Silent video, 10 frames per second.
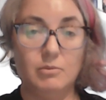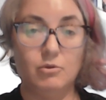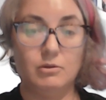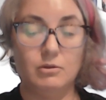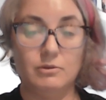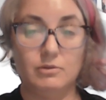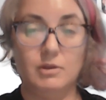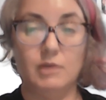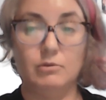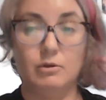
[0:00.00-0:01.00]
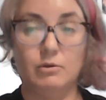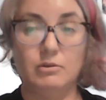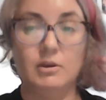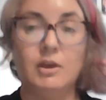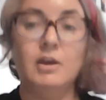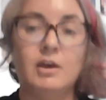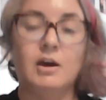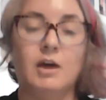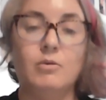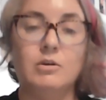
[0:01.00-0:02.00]
You can also download
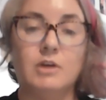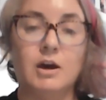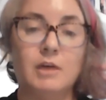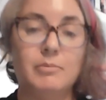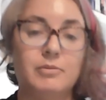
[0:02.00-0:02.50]
our app.